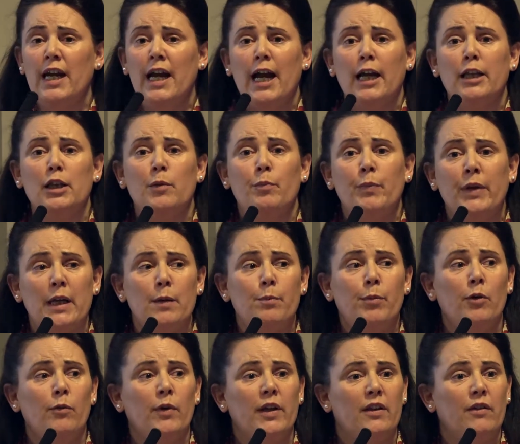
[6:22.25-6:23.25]
and the
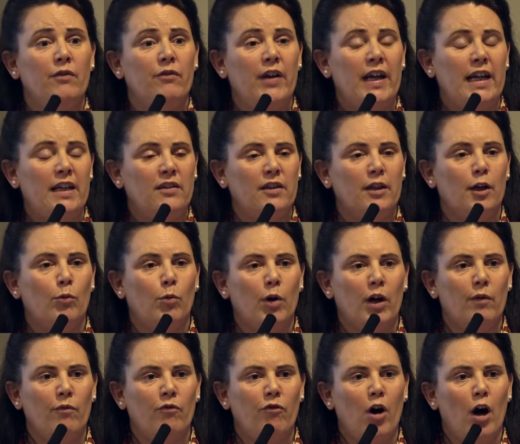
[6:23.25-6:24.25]
people with aphasia were
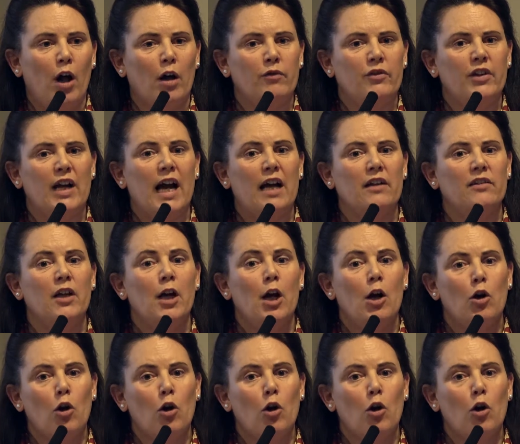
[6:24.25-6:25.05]
involved as